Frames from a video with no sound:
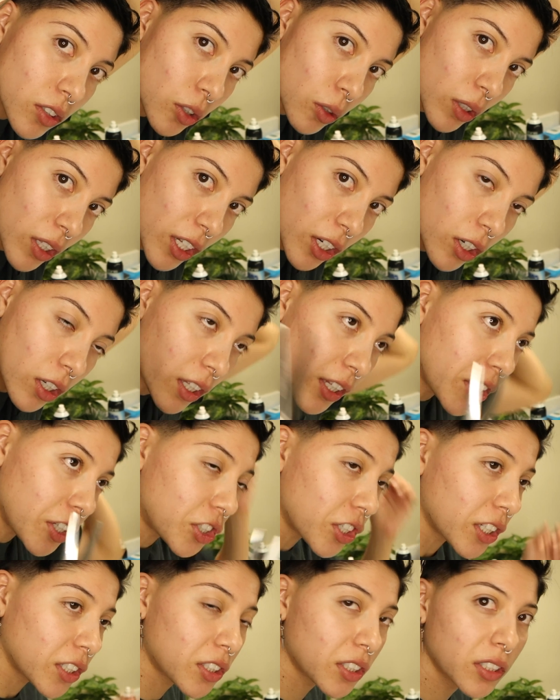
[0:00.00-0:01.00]
so literally
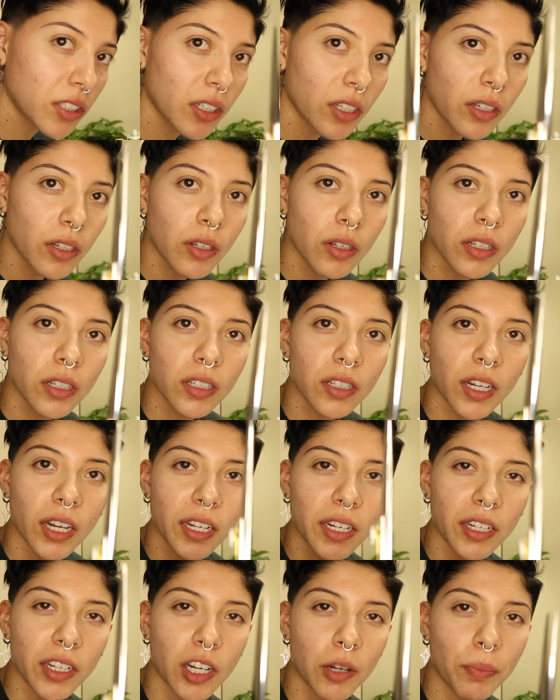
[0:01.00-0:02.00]
just
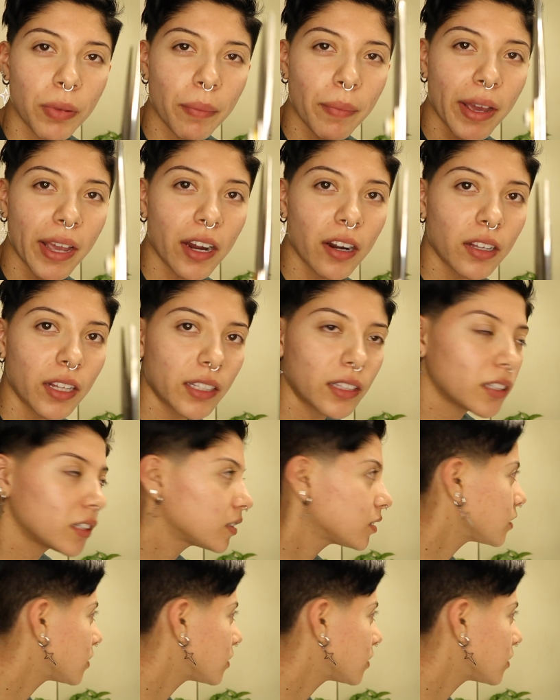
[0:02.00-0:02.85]
cutting up at my hair like this.